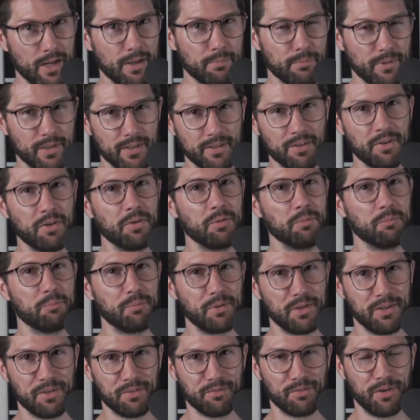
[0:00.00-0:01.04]

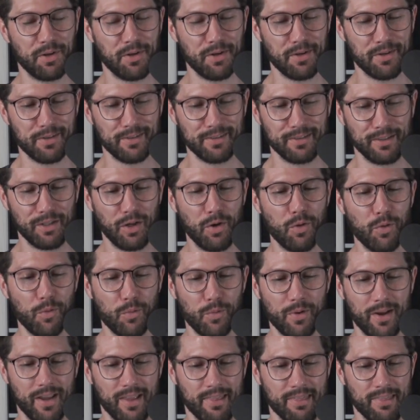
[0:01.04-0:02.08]
being very low
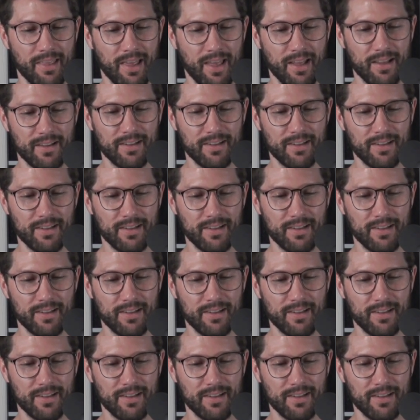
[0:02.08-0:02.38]
in that